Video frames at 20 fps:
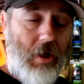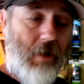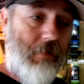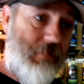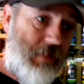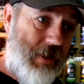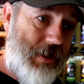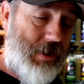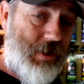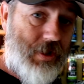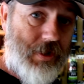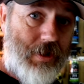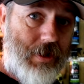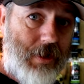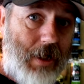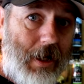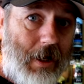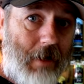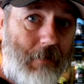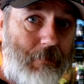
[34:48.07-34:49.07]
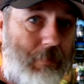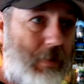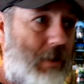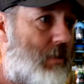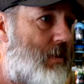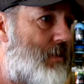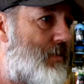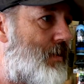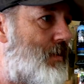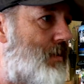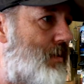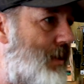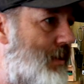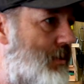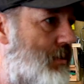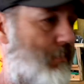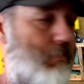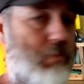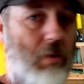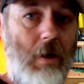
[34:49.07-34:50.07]
of this stuff because it's
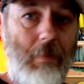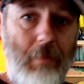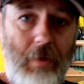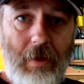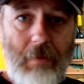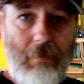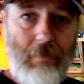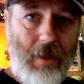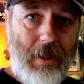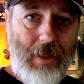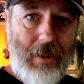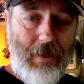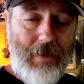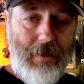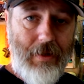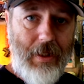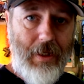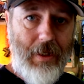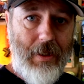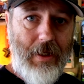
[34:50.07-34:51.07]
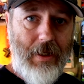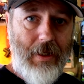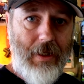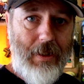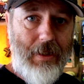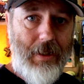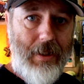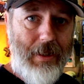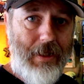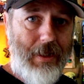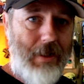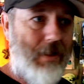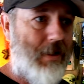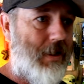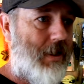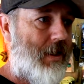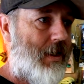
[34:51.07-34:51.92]
such a prominent bloody thing in here.